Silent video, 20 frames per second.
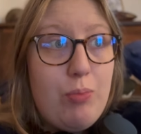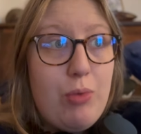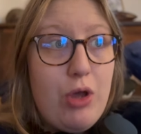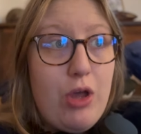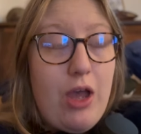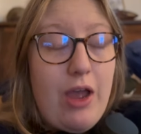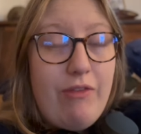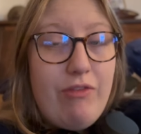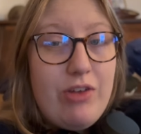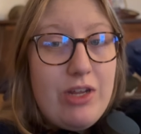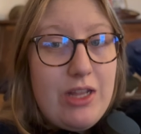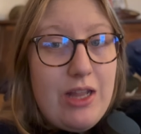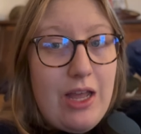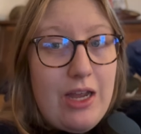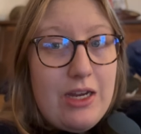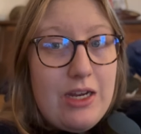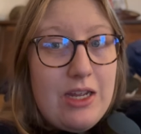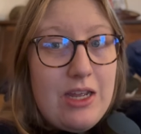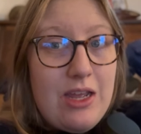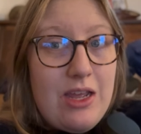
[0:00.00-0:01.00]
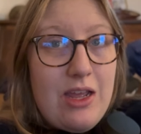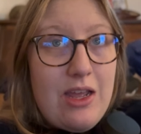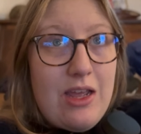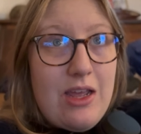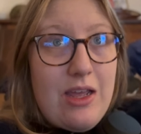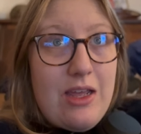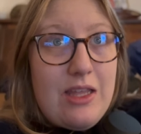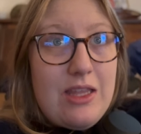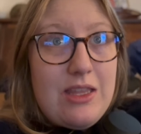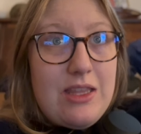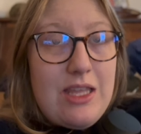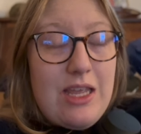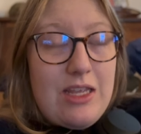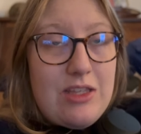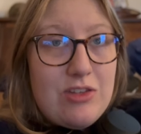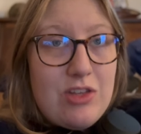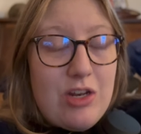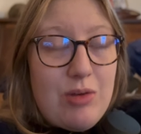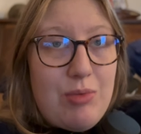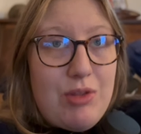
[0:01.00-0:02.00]
But I feel like
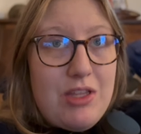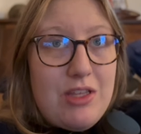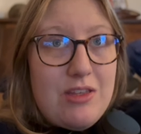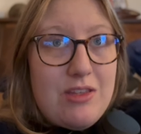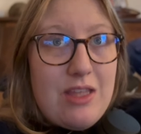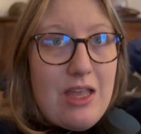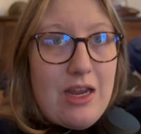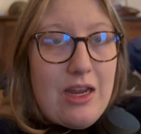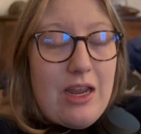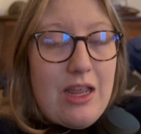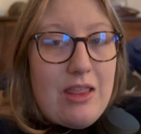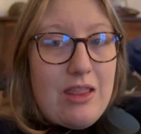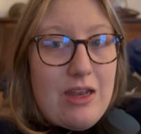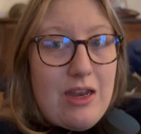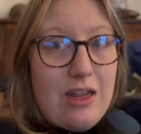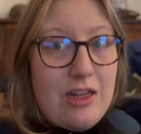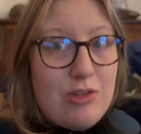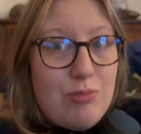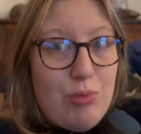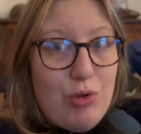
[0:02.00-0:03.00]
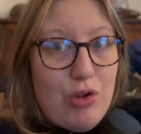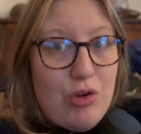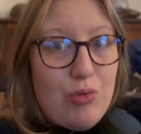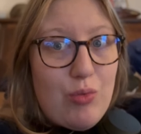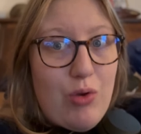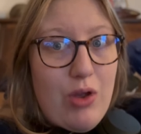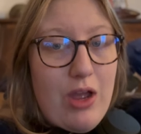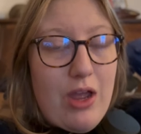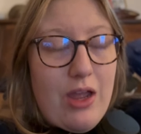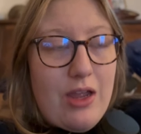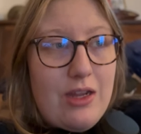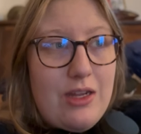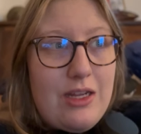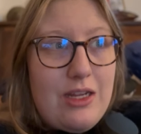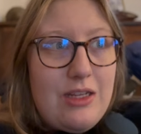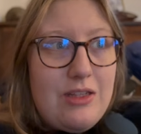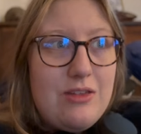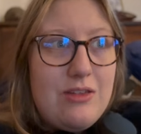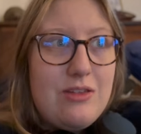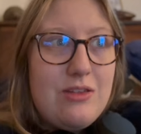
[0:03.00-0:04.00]
it's gonna be this thing in the next book where
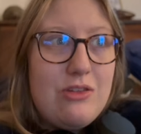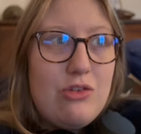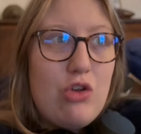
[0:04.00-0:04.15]
he's